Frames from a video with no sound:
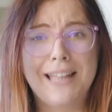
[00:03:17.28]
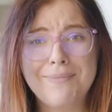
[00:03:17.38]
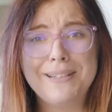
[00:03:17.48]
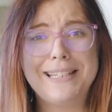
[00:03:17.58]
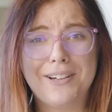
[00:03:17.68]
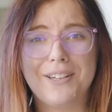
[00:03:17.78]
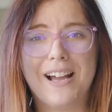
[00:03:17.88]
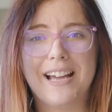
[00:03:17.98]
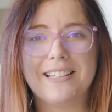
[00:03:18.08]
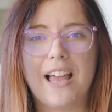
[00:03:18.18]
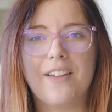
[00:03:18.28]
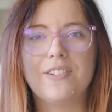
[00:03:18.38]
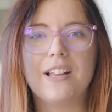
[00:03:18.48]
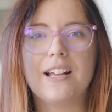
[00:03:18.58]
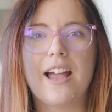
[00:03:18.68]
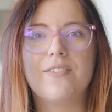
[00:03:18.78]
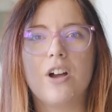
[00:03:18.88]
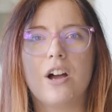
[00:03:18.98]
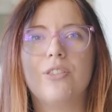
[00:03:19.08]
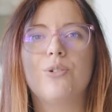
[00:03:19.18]
Let me tell you guys, I feel like I've
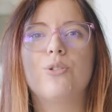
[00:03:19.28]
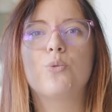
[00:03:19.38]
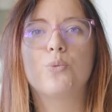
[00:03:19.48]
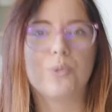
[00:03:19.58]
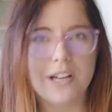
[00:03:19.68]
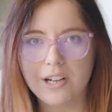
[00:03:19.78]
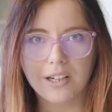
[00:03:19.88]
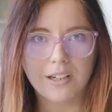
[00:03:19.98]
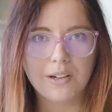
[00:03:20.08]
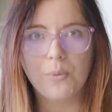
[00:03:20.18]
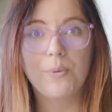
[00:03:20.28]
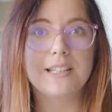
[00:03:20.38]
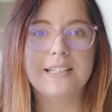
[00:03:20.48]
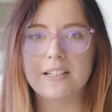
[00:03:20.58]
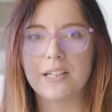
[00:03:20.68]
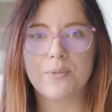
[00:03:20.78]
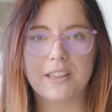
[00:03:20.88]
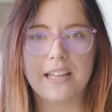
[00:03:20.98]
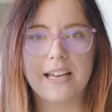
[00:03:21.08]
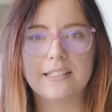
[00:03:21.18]
gone through the ringer with dealing
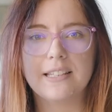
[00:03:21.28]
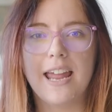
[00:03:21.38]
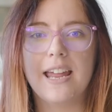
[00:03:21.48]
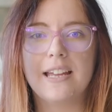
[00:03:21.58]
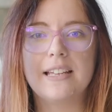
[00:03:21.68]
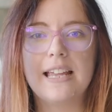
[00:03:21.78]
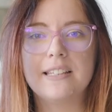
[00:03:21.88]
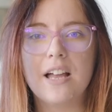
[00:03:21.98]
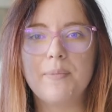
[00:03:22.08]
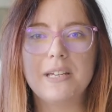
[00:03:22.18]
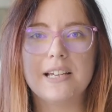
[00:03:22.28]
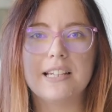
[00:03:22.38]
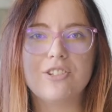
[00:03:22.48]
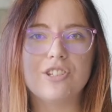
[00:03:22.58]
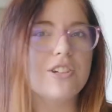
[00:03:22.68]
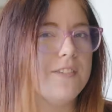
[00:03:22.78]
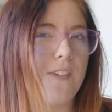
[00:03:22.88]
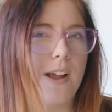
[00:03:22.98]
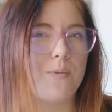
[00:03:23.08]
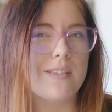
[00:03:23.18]
with this. And it's not because I just couldn't
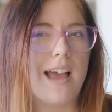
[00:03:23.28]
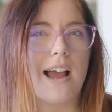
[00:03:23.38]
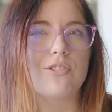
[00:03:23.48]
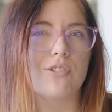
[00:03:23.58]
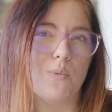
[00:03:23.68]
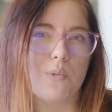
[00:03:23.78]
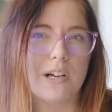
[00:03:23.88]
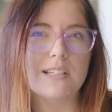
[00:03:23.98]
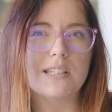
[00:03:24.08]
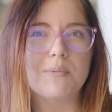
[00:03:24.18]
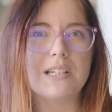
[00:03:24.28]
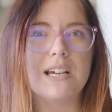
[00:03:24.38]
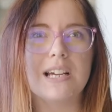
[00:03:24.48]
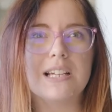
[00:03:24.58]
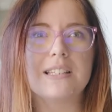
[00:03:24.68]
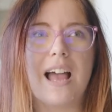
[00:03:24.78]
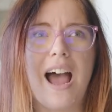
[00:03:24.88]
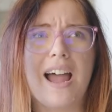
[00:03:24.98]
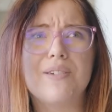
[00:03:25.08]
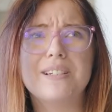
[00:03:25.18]
find one that actually worked, it's because
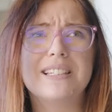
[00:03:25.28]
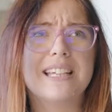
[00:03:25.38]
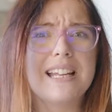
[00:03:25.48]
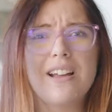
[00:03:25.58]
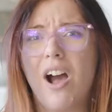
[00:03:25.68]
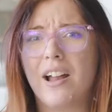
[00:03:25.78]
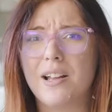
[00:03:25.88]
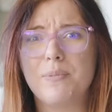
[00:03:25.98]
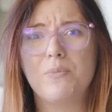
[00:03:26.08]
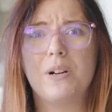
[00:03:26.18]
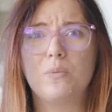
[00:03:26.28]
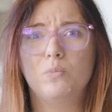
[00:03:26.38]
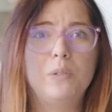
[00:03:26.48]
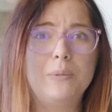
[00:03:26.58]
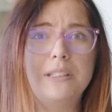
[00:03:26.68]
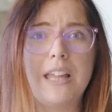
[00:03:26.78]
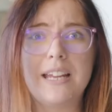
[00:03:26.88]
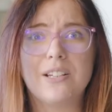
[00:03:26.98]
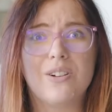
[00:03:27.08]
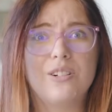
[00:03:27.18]
I was getting caught up in what we would
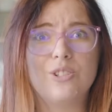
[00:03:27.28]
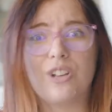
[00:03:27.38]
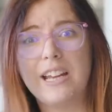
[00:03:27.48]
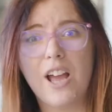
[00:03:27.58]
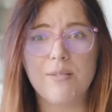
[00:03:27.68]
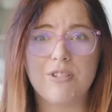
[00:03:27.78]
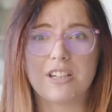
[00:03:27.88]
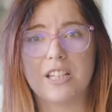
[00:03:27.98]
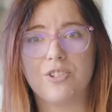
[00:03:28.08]
like to call shiny object